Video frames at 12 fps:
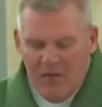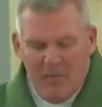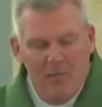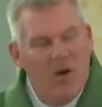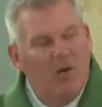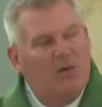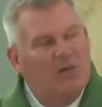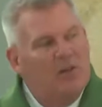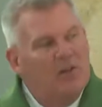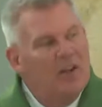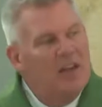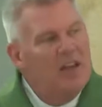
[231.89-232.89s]
the
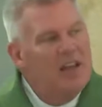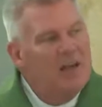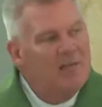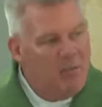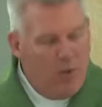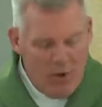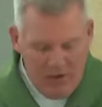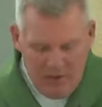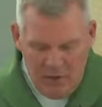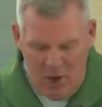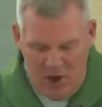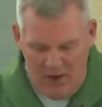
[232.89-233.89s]
most
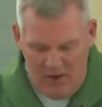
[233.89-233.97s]
important law.